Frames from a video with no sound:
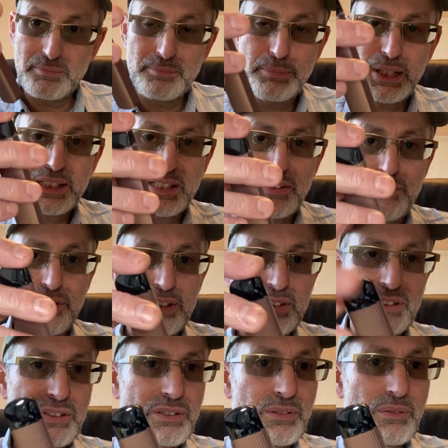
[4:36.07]
Big
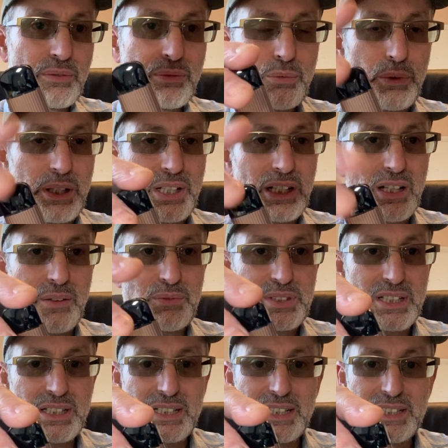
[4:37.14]
difference when it comes
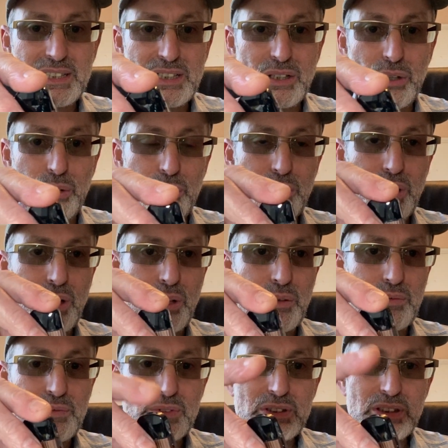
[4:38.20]
to these low
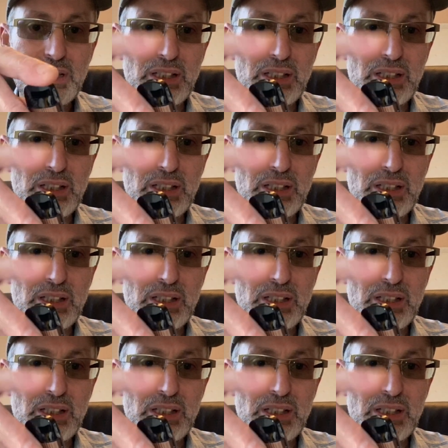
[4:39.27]
ohms,